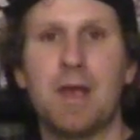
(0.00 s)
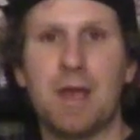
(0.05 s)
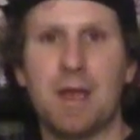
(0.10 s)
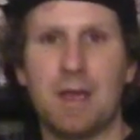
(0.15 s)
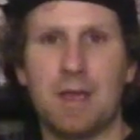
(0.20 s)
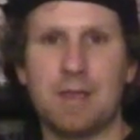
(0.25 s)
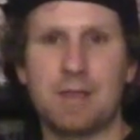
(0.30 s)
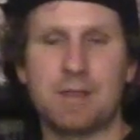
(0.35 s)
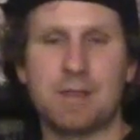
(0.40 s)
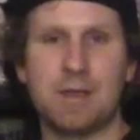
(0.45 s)

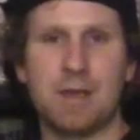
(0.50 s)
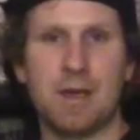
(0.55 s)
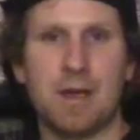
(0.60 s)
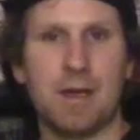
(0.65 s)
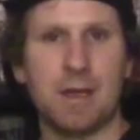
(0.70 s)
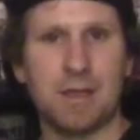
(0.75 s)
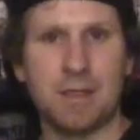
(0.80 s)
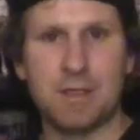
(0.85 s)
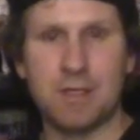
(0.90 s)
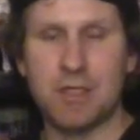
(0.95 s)
And it's
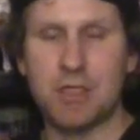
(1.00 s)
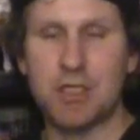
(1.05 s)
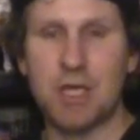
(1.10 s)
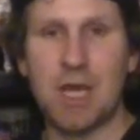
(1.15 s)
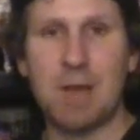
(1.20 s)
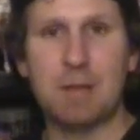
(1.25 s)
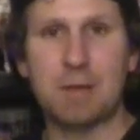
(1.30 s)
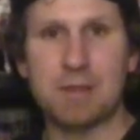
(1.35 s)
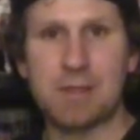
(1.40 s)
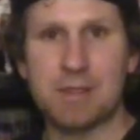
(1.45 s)
a
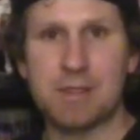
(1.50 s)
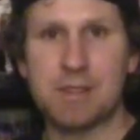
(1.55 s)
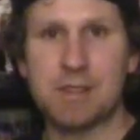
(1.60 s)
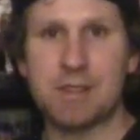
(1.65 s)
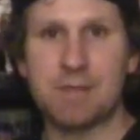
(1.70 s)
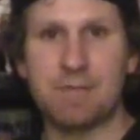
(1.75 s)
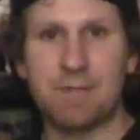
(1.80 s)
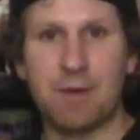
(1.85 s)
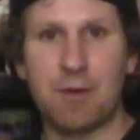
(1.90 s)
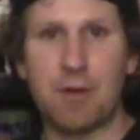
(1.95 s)
shame, because this
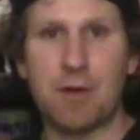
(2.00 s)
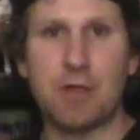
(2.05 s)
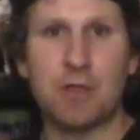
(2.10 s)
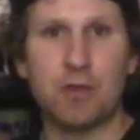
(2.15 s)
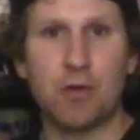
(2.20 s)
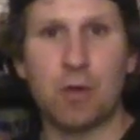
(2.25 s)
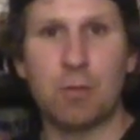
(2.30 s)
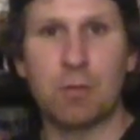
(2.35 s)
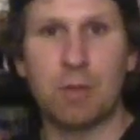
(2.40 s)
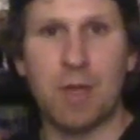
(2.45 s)
is a very
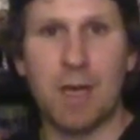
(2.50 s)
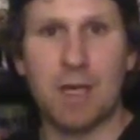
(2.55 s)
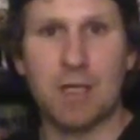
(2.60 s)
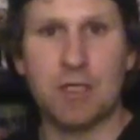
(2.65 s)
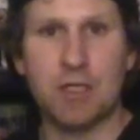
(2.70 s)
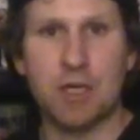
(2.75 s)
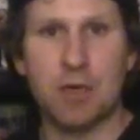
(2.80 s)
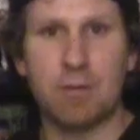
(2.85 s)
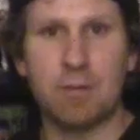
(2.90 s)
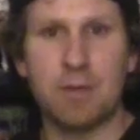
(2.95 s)
enjoyable
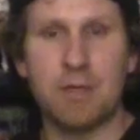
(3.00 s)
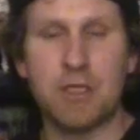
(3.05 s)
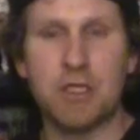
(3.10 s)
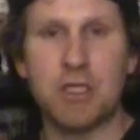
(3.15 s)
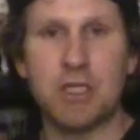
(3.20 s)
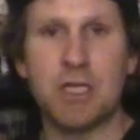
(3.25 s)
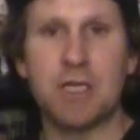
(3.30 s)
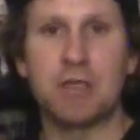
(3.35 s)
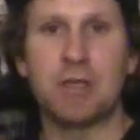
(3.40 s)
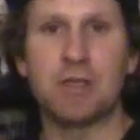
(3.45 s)
action
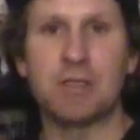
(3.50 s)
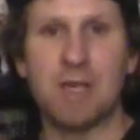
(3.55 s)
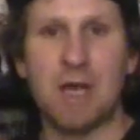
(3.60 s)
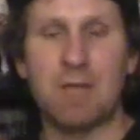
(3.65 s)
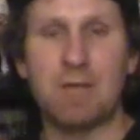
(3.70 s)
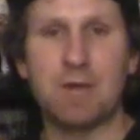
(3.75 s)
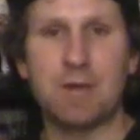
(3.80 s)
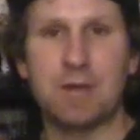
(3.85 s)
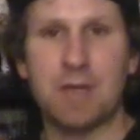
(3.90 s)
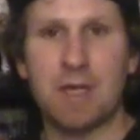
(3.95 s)
RPG. It does
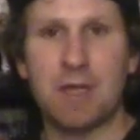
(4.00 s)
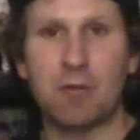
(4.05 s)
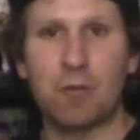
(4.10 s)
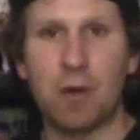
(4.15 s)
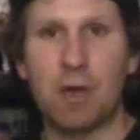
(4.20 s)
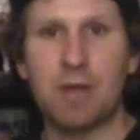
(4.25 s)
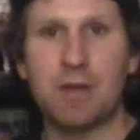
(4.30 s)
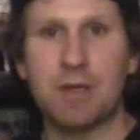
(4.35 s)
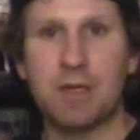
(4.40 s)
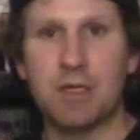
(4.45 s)
everything
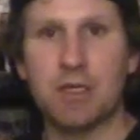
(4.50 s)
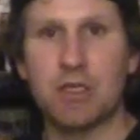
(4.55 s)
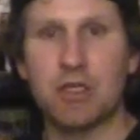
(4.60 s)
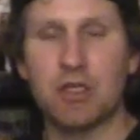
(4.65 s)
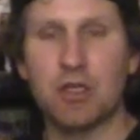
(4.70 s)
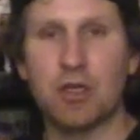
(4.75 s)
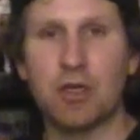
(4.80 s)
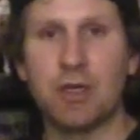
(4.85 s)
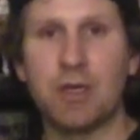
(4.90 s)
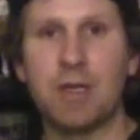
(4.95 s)
right that it
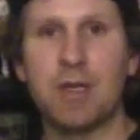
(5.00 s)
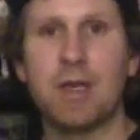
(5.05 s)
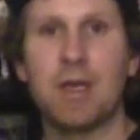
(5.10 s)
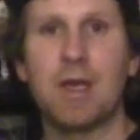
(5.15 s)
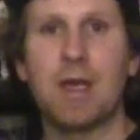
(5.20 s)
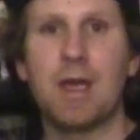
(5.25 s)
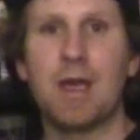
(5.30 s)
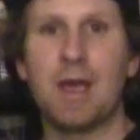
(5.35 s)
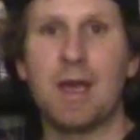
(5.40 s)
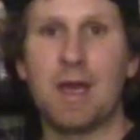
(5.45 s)
should,
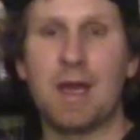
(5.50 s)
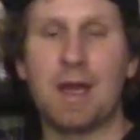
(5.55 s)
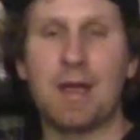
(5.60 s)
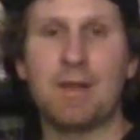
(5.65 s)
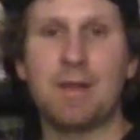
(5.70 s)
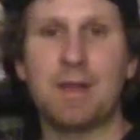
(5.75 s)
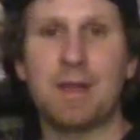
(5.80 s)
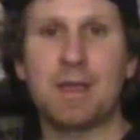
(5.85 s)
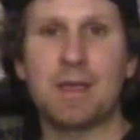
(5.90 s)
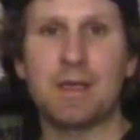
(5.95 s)
and I
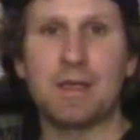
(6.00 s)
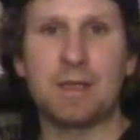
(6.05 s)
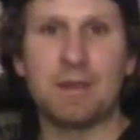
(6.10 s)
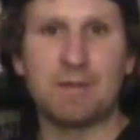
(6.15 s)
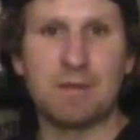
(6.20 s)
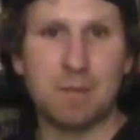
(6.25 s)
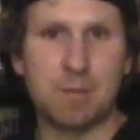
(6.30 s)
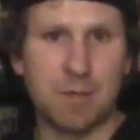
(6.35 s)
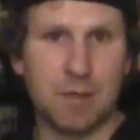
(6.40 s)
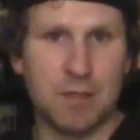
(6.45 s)
think it
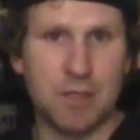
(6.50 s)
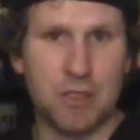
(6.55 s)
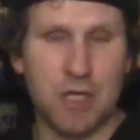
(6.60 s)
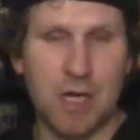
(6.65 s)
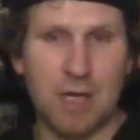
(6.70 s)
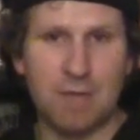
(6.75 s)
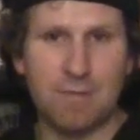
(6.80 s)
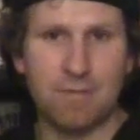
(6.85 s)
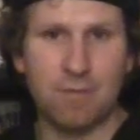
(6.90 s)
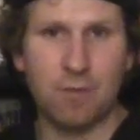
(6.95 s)
lives up to the
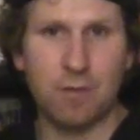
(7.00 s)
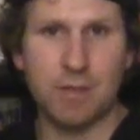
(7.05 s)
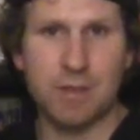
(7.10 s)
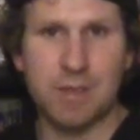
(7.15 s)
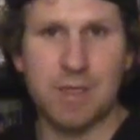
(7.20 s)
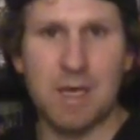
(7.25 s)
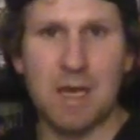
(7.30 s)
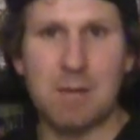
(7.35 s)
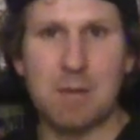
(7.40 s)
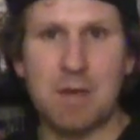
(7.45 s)
Shining Force
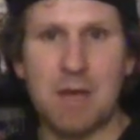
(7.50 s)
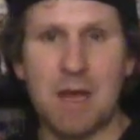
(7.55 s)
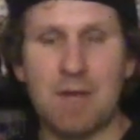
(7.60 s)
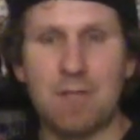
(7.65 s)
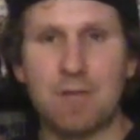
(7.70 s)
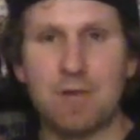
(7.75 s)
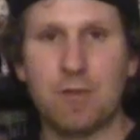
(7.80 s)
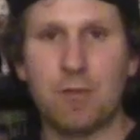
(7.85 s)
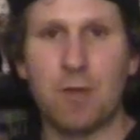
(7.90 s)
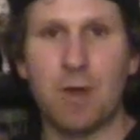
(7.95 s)
name in
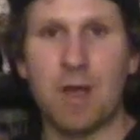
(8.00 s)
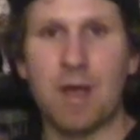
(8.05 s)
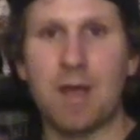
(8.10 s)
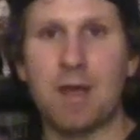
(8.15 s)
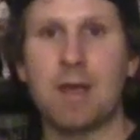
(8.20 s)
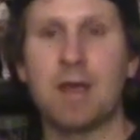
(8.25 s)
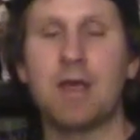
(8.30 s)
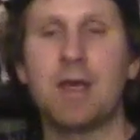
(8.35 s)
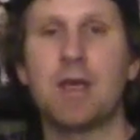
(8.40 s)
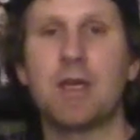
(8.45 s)
every
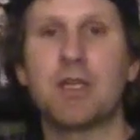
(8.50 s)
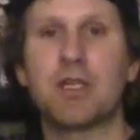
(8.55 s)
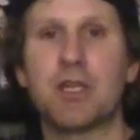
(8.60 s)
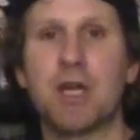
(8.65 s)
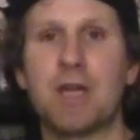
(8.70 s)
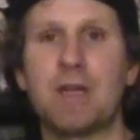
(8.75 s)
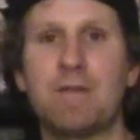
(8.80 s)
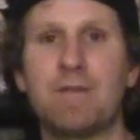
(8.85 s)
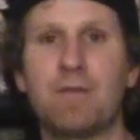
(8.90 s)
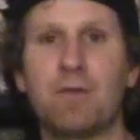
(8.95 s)
way.
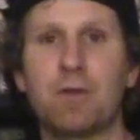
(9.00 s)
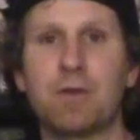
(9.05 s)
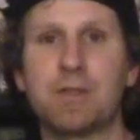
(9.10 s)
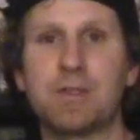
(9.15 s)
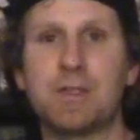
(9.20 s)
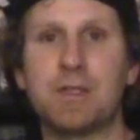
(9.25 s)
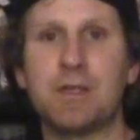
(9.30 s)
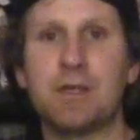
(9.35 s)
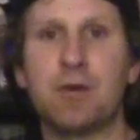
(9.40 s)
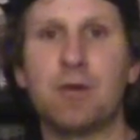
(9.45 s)
Shining Force
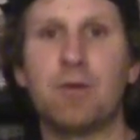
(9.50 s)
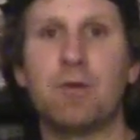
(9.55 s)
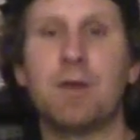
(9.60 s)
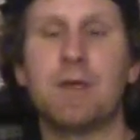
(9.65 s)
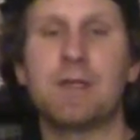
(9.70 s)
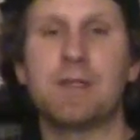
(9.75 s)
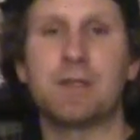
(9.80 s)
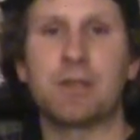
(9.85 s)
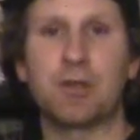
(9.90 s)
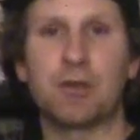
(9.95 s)
Neo
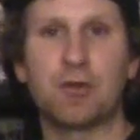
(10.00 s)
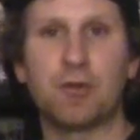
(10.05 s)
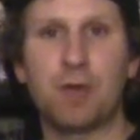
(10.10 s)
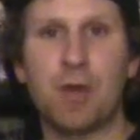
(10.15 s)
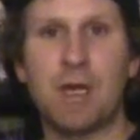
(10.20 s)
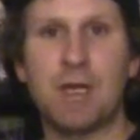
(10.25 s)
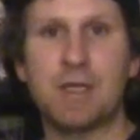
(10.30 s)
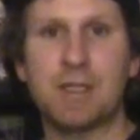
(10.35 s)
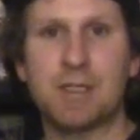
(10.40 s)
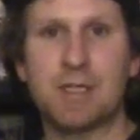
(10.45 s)
is a
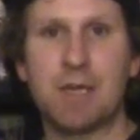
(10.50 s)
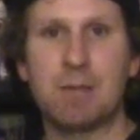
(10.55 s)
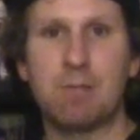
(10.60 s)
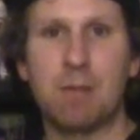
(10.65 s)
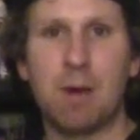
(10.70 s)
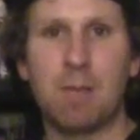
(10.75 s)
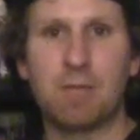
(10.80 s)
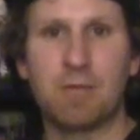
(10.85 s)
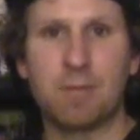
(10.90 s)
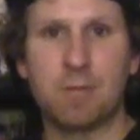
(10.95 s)
great step
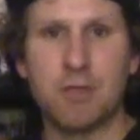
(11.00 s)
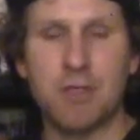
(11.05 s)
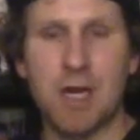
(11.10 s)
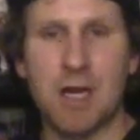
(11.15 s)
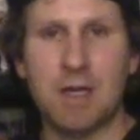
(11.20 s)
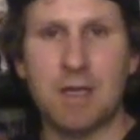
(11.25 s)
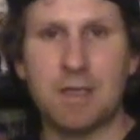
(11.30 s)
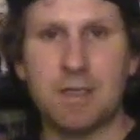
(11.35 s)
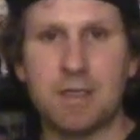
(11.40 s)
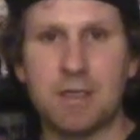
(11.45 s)
up from
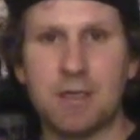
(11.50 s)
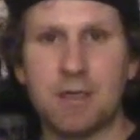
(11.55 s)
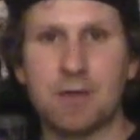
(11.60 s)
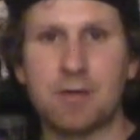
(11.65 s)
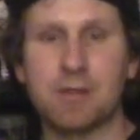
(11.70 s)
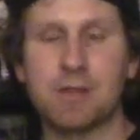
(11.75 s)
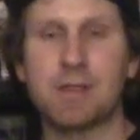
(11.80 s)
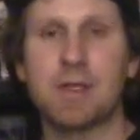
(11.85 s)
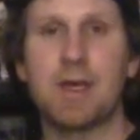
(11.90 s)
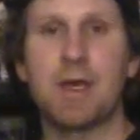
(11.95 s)
Shining
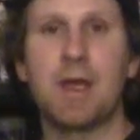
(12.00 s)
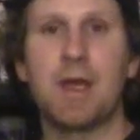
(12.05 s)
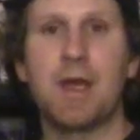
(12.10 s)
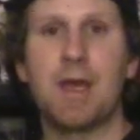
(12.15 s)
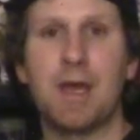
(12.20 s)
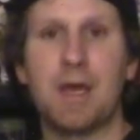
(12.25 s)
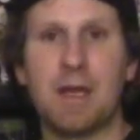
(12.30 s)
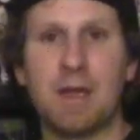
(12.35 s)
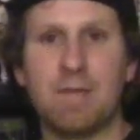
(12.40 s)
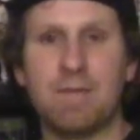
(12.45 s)
Tears,
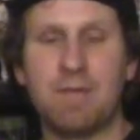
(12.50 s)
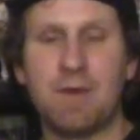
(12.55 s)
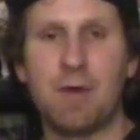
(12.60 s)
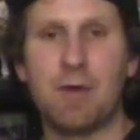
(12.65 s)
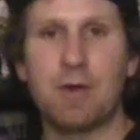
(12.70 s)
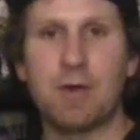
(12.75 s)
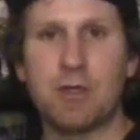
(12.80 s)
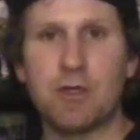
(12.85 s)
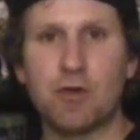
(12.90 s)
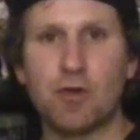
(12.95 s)
and a
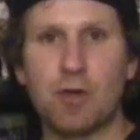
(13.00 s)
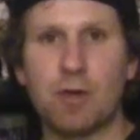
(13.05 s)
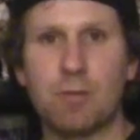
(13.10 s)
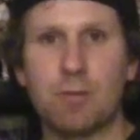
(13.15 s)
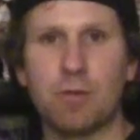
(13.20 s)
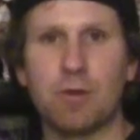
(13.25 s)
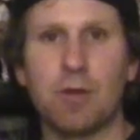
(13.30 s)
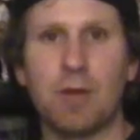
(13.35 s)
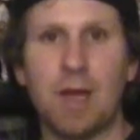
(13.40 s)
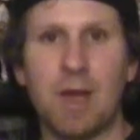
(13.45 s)
very
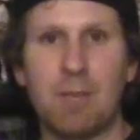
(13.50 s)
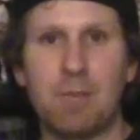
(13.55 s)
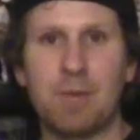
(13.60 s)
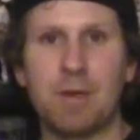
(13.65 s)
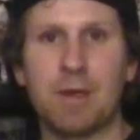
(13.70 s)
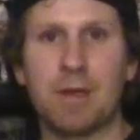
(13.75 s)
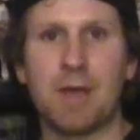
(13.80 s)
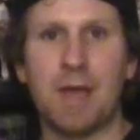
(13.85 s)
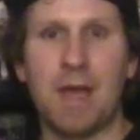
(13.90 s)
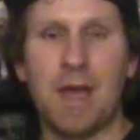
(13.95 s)
enjoyable,
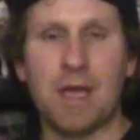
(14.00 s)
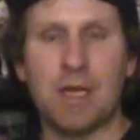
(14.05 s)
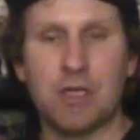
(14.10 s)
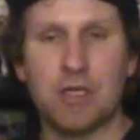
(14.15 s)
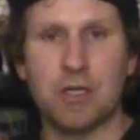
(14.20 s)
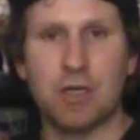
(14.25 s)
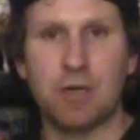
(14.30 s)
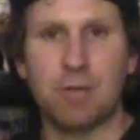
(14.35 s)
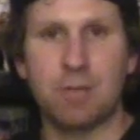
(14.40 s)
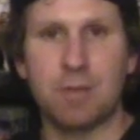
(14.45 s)
epic
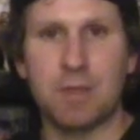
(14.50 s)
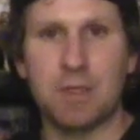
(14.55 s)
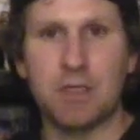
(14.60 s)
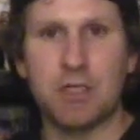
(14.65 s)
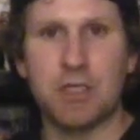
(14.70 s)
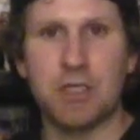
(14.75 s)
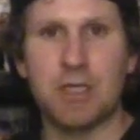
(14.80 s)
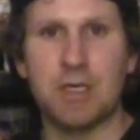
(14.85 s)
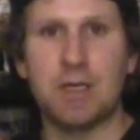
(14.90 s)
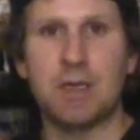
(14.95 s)
action
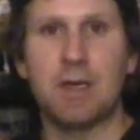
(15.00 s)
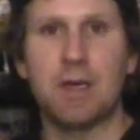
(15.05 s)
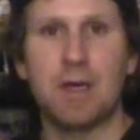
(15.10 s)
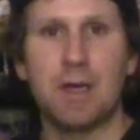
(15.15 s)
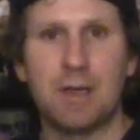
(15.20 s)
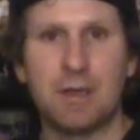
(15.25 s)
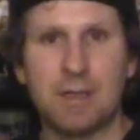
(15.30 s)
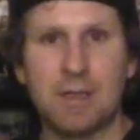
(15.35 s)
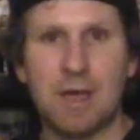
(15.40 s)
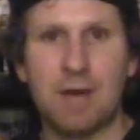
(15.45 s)
RPG.
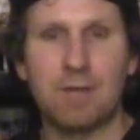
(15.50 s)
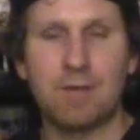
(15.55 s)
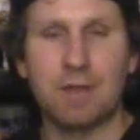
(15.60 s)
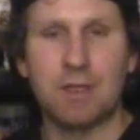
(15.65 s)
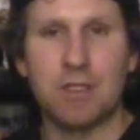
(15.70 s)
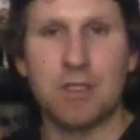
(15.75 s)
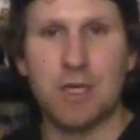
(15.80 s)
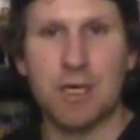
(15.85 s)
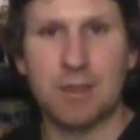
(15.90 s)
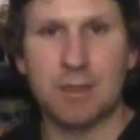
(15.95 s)

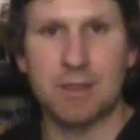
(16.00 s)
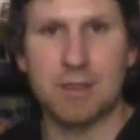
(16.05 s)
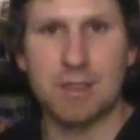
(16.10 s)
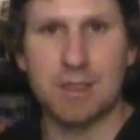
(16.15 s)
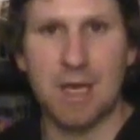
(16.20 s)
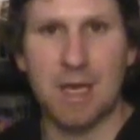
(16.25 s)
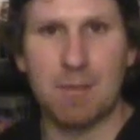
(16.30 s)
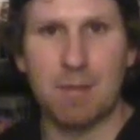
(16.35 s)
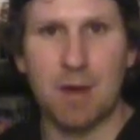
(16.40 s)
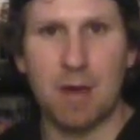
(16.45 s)
Definitely check this
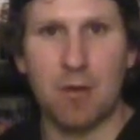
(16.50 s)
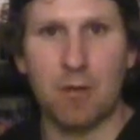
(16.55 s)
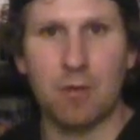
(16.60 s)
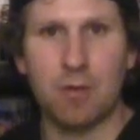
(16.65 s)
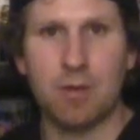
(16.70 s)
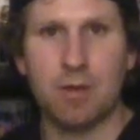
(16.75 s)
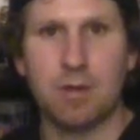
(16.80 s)
game out.